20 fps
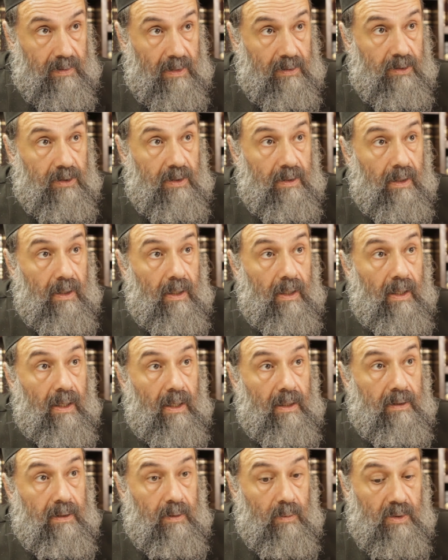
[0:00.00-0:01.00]
Thatcher,
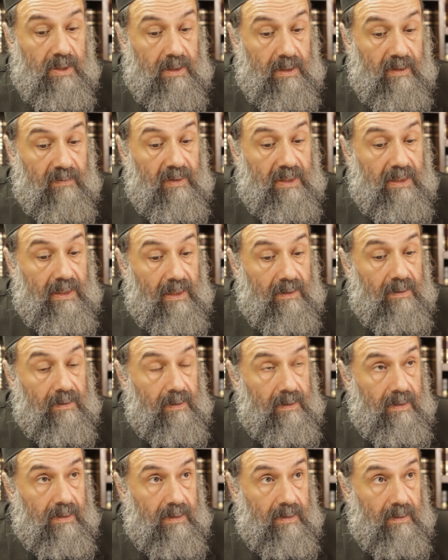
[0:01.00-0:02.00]
and he was given that
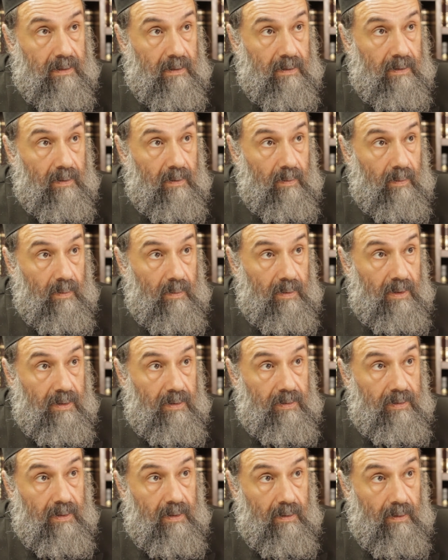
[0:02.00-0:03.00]
list
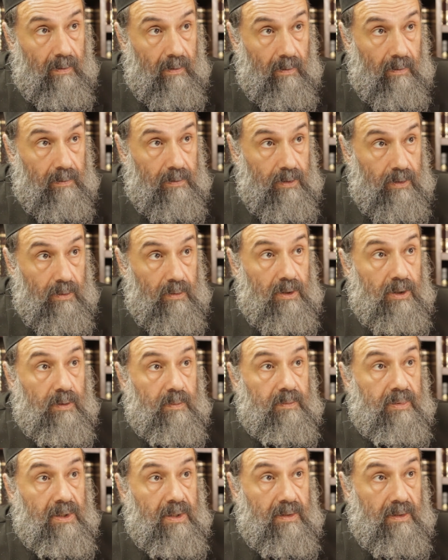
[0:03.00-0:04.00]
with all
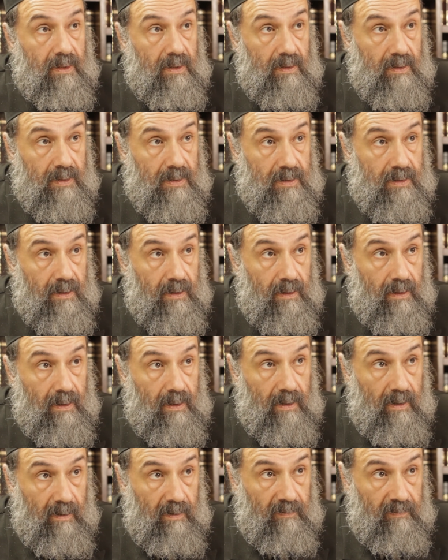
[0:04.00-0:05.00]
Jewish prisoners
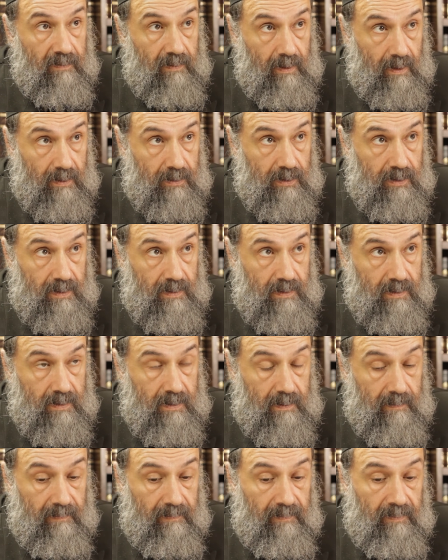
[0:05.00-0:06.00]
of
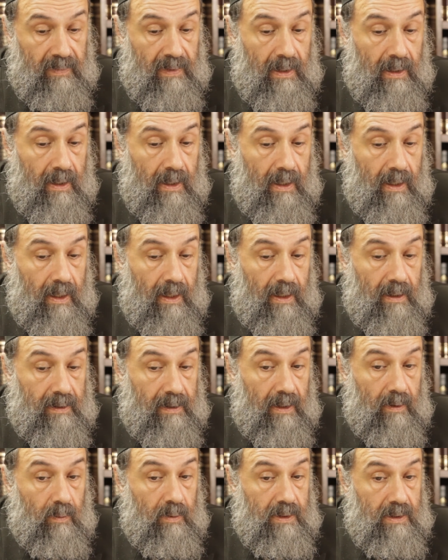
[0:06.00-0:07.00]
conscience. And
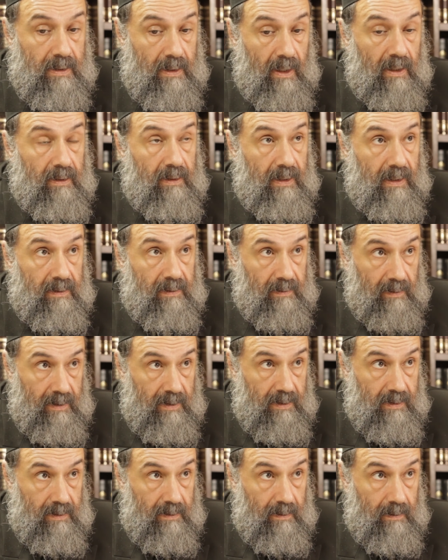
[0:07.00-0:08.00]
I was on that
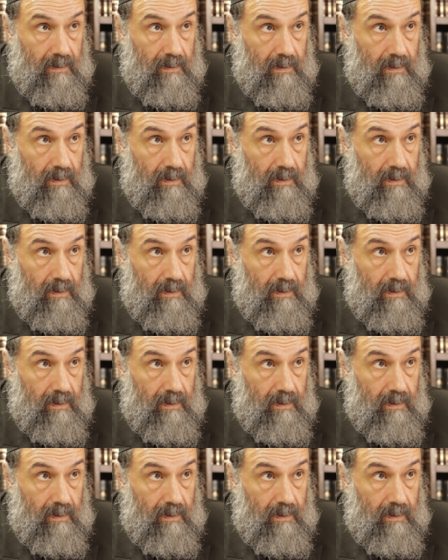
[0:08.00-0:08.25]
list.